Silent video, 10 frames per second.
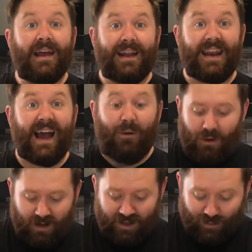Now,
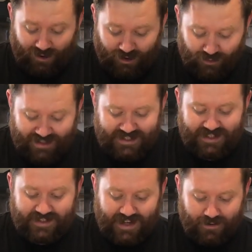you want to grease
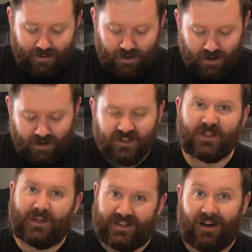this down so
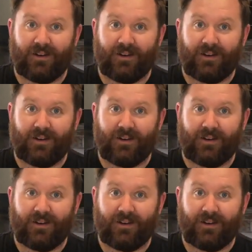it don't